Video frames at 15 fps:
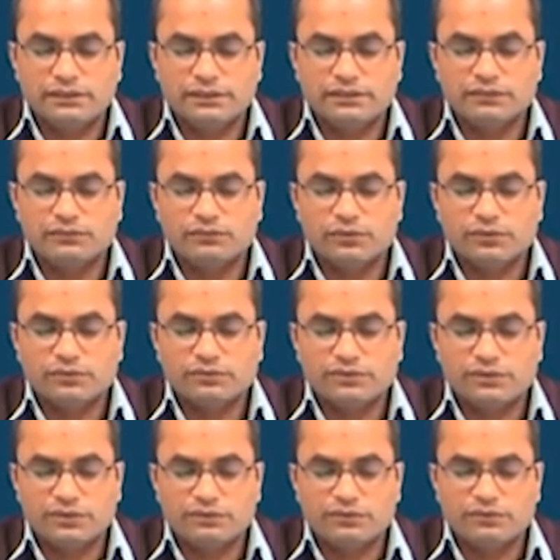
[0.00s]
is equal to
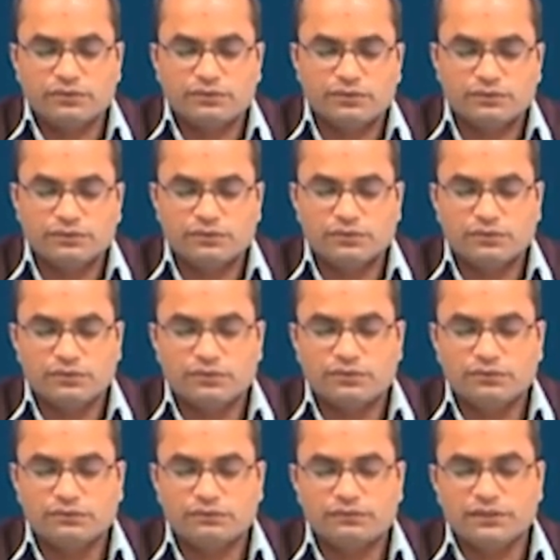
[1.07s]
0. So,
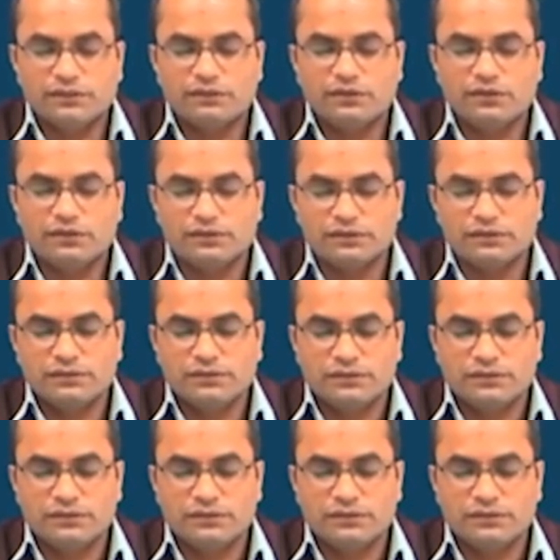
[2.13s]
we got